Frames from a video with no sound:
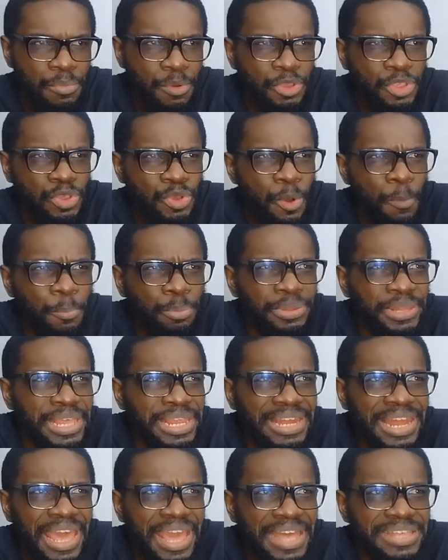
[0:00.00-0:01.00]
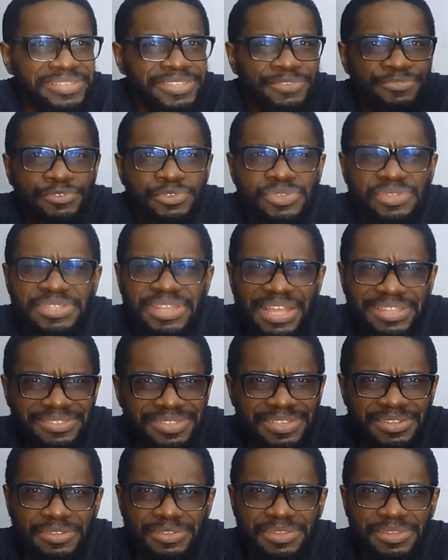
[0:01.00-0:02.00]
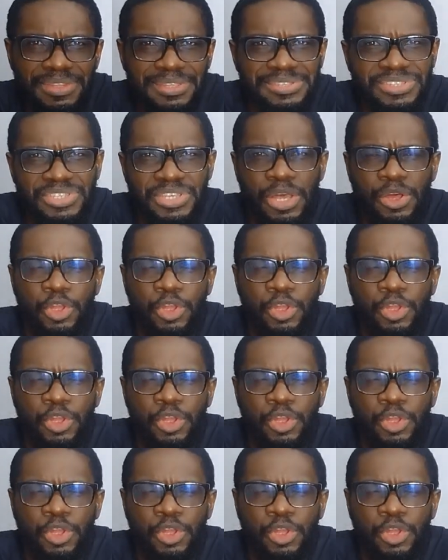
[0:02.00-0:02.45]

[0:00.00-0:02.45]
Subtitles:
But you're playing like as if you started the